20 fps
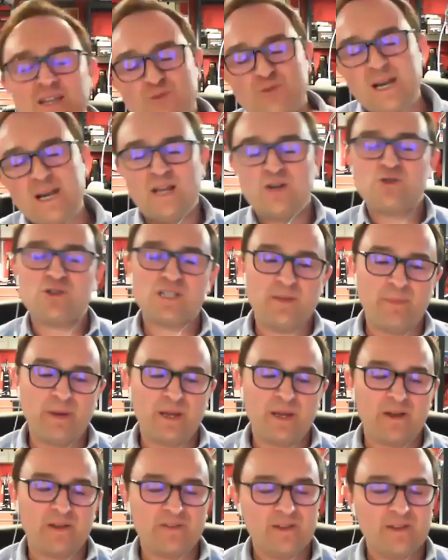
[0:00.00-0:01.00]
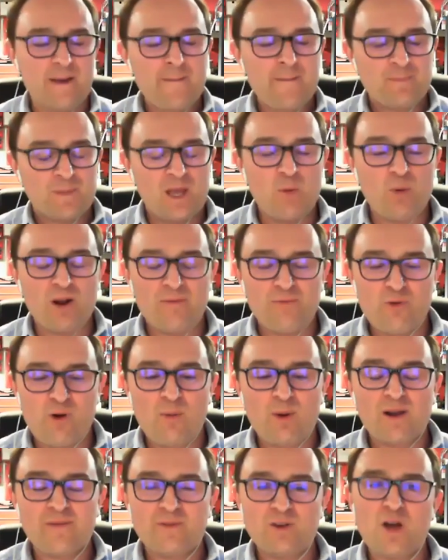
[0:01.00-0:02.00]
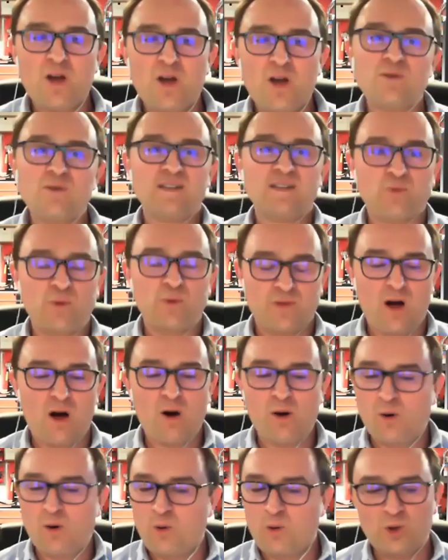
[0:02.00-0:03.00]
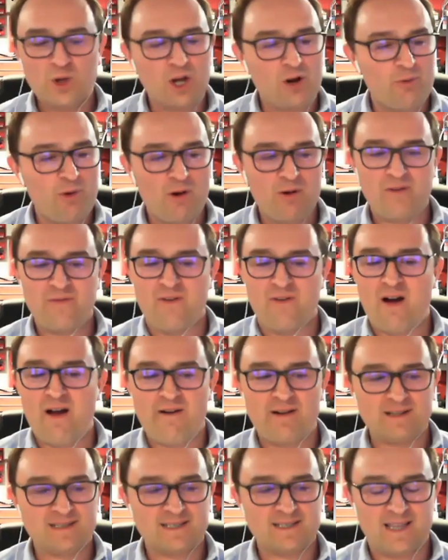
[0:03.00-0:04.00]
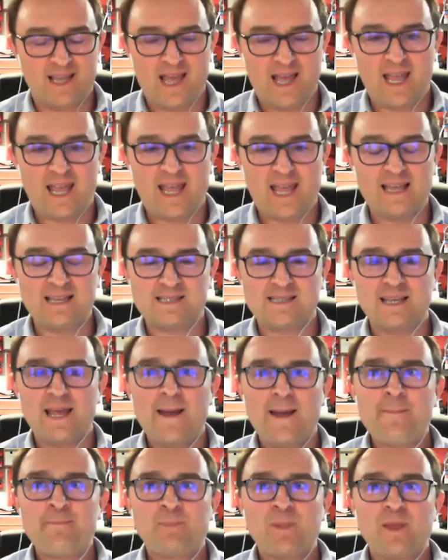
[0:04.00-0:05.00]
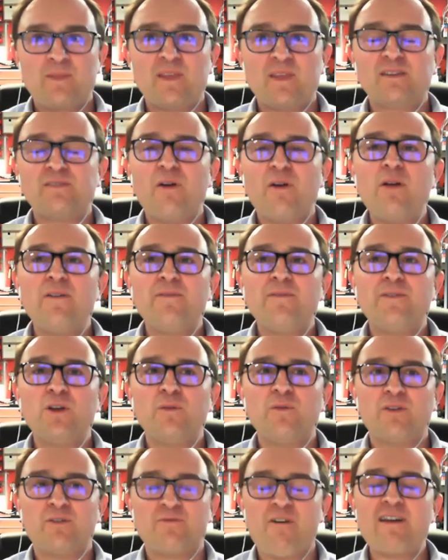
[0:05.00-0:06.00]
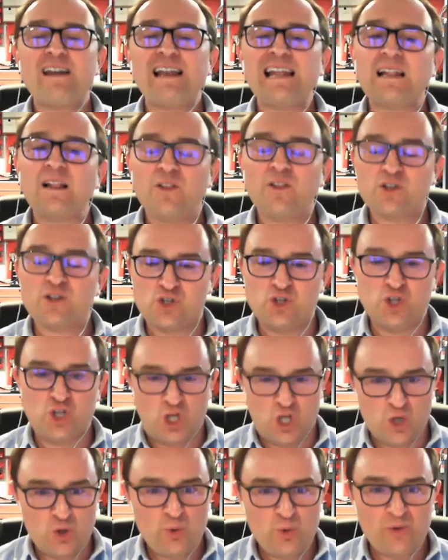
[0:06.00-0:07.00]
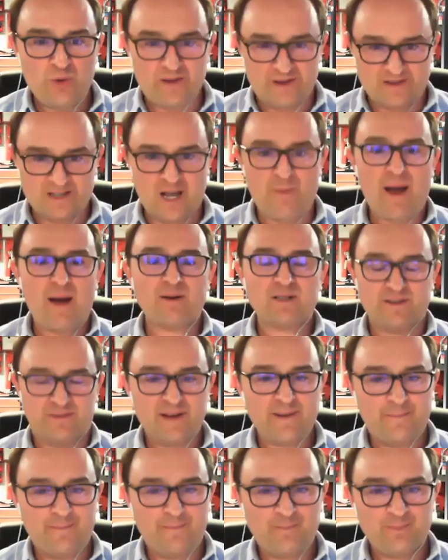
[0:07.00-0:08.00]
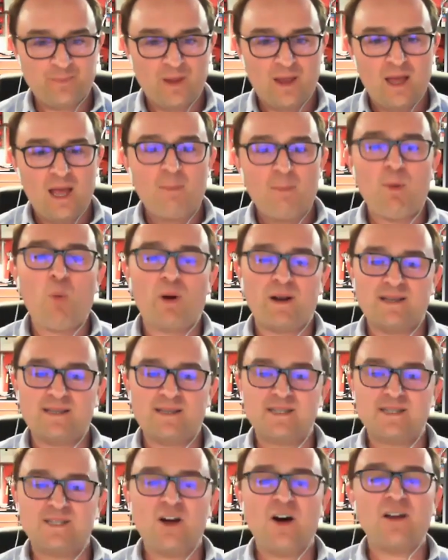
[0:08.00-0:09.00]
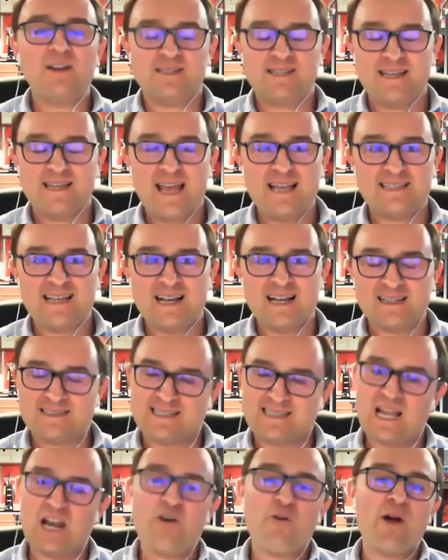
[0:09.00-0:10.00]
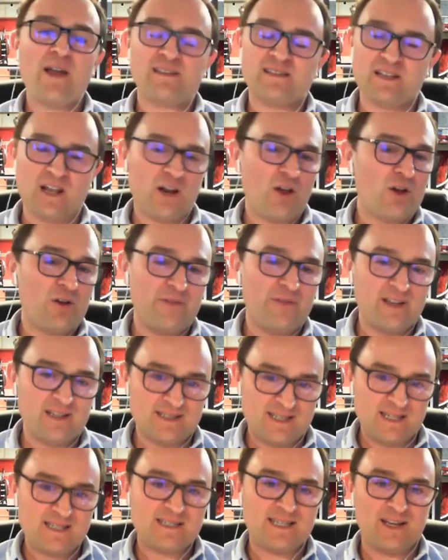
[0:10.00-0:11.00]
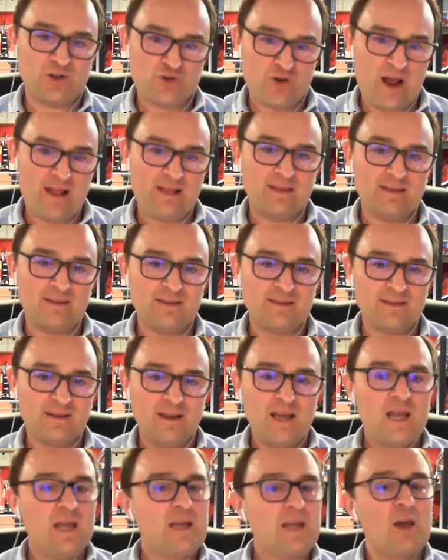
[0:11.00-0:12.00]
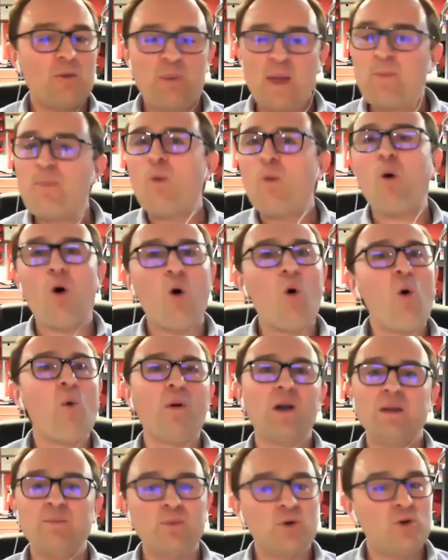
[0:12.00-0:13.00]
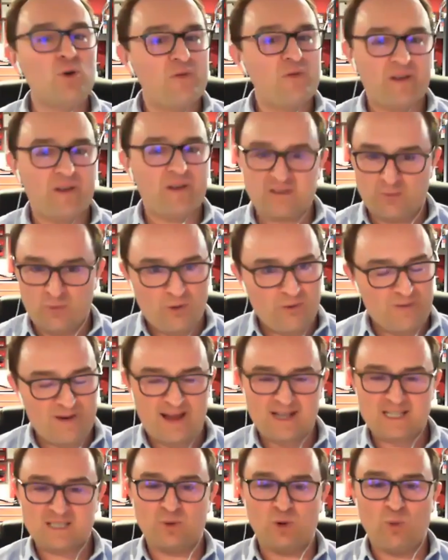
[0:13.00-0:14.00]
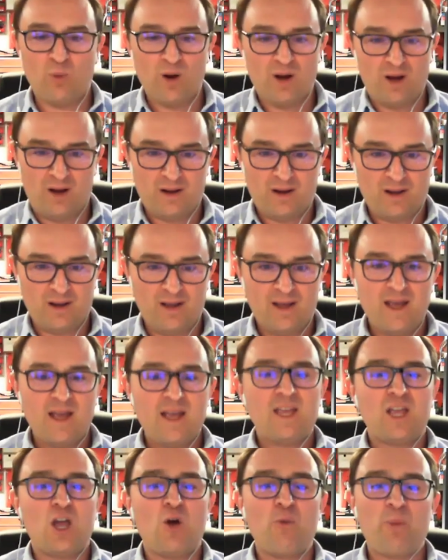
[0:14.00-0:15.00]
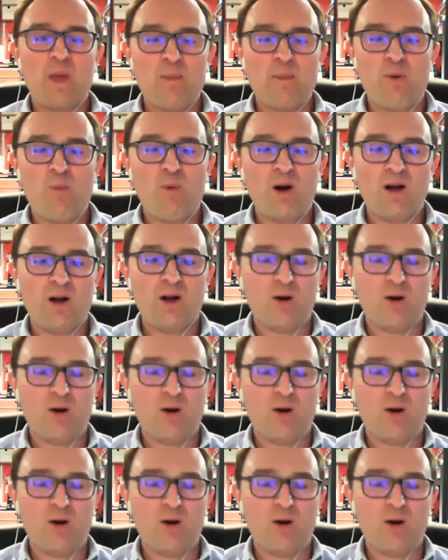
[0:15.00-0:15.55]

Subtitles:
really interesting because what I've noticed with the whole coronavirus thing is there's very little that's new that's come out of it. But what it's done is it's accelerated a load of existing trends. People were already moving to more flexible work. People were